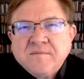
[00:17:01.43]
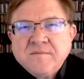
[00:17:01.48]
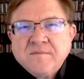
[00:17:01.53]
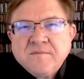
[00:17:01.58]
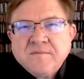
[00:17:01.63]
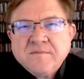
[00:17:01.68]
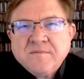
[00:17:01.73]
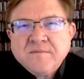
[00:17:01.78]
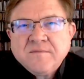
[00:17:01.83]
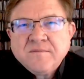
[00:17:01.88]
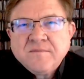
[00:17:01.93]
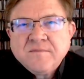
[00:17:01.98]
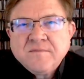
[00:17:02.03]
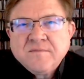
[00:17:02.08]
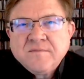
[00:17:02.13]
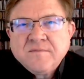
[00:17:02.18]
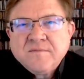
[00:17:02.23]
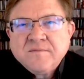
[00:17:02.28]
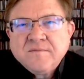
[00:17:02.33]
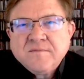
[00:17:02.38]

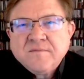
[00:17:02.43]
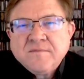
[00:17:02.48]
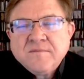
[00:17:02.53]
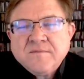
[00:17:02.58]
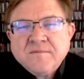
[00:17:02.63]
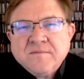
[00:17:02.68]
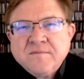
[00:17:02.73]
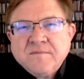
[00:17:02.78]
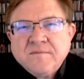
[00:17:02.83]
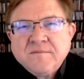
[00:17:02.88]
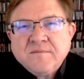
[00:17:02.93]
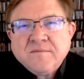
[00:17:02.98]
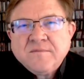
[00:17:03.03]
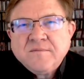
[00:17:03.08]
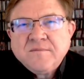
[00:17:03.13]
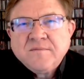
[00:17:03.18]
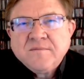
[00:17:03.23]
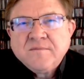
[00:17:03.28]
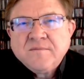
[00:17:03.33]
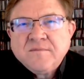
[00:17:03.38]

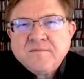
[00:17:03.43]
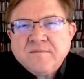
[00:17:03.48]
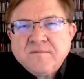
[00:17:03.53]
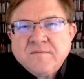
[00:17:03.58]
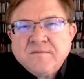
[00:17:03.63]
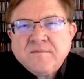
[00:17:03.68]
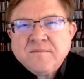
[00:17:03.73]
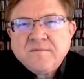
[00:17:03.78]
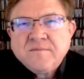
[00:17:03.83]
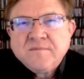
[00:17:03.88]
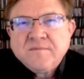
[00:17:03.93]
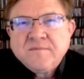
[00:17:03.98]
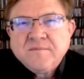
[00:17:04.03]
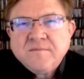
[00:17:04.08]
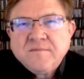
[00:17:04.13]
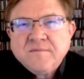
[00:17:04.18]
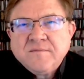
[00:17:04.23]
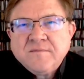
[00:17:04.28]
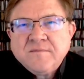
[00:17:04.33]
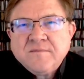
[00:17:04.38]

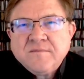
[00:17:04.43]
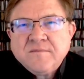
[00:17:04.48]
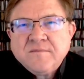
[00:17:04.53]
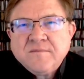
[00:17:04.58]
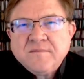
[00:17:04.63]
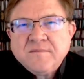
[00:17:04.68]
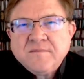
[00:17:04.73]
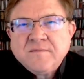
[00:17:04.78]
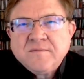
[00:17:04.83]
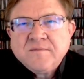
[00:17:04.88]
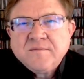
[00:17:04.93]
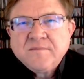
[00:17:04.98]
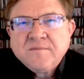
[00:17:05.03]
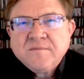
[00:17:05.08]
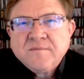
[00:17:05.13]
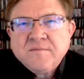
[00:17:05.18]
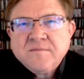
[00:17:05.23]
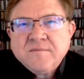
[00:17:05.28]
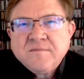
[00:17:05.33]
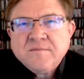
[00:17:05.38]

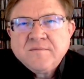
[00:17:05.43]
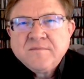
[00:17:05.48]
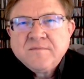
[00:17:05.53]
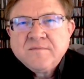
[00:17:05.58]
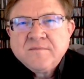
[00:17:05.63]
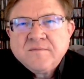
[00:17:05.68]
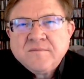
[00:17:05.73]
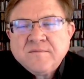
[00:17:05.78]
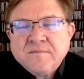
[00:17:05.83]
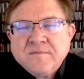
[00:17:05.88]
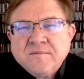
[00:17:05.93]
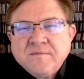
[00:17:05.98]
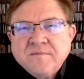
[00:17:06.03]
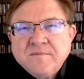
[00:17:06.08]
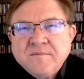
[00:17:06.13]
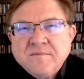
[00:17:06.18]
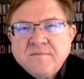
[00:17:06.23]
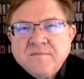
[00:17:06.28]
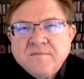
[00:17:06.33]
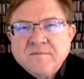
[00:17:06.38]

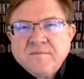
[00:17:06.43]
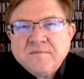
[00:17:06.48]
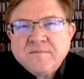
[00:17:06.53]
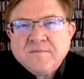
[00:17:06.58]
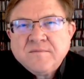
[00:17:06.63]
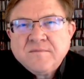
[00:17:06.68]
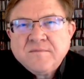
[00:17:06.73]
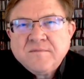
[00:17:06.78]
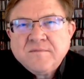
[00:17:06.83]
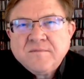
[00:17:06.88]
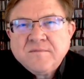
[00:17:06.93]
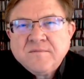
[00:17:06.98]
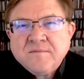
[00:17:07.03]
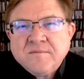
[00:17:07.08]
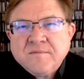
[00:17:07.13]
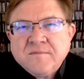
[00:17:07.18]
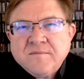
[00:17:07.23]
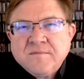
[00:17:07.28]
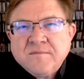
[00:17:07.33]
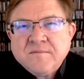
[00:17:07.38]

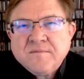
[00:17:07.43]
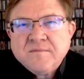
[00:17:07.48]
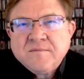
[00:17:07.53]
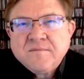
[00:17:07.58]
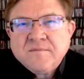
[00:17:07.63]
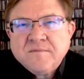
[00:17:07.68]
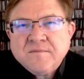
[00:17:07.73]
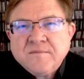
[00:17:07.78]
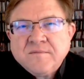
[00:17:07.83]
(not speaking)